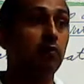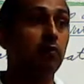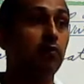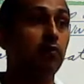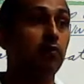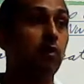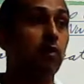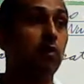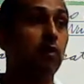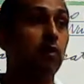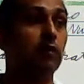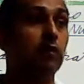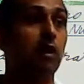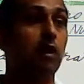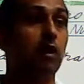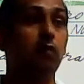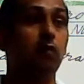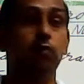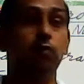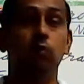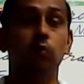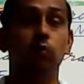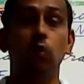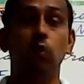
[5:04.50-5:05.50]
from the
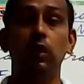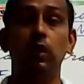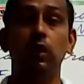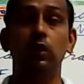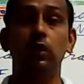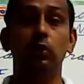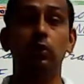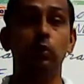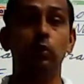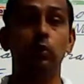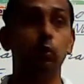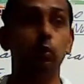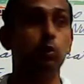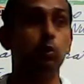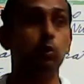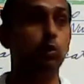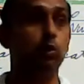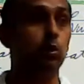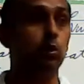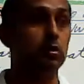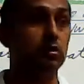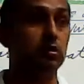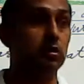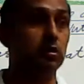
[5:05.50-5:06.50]
following two
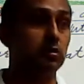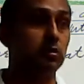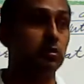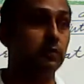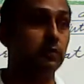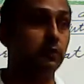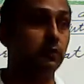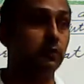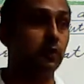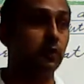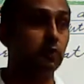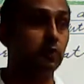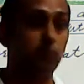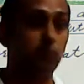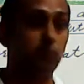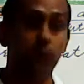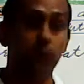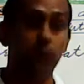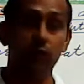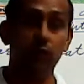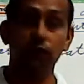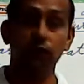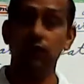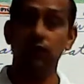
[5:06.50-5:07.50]
sources.
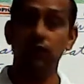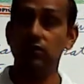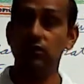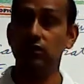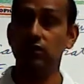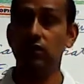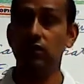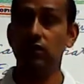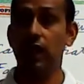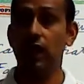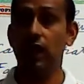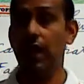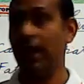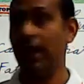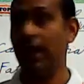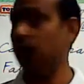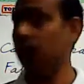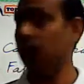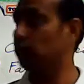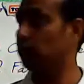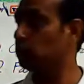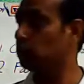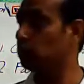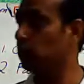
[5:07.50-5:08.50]
Main first is the
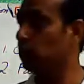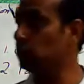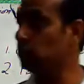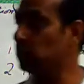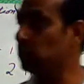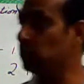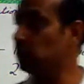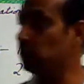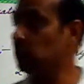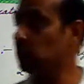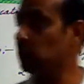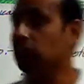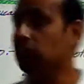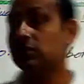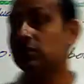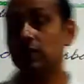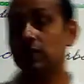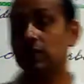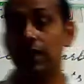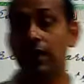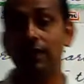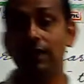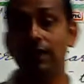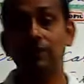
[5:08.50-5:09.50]
animal sources,
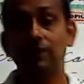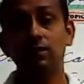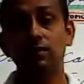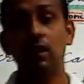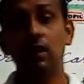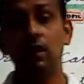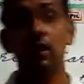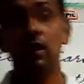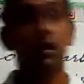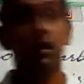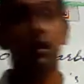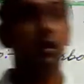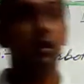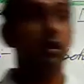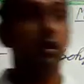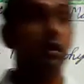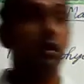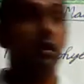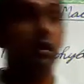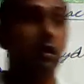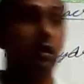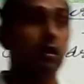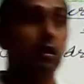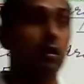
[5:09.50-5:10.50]
second is the
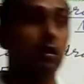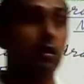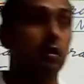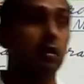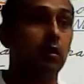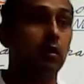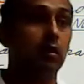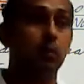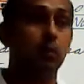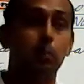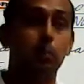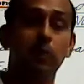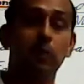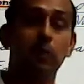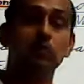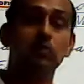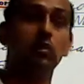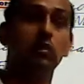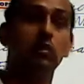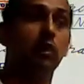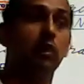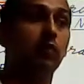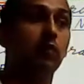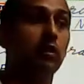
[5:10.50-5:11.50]

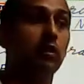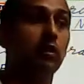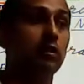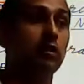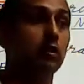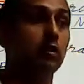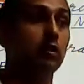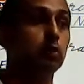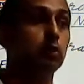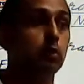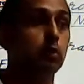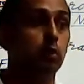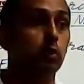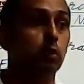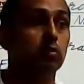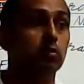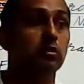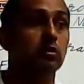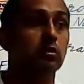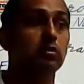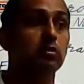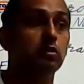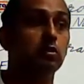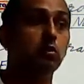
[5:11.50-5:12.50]
vegetable
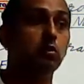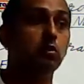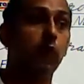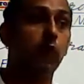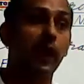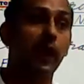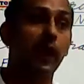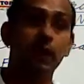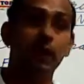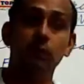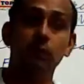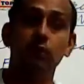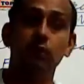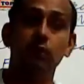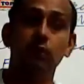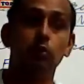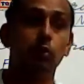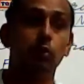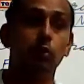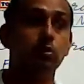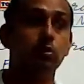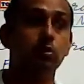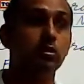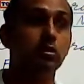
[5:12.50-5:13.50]
sources. So animal
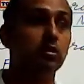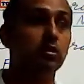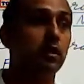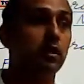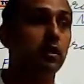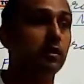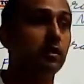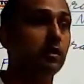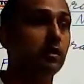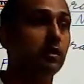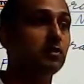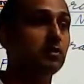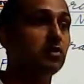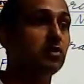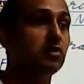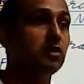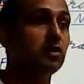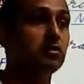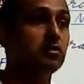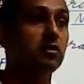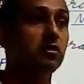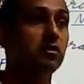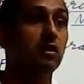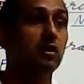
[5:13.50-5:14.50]
sources it
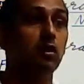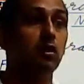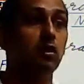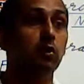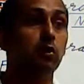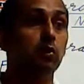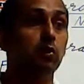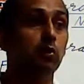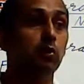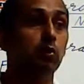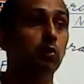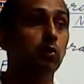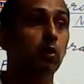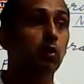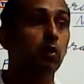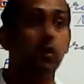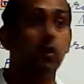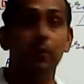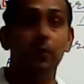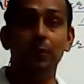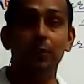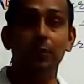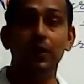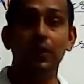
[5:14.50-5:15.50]
consists to
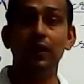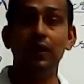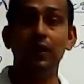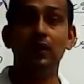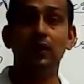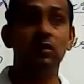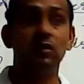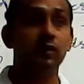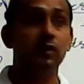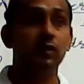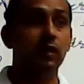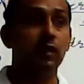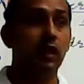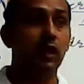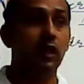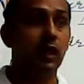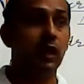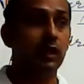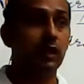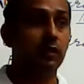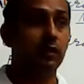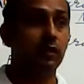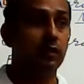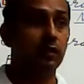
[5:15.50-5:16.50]
meat
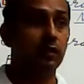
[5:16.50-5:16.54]
and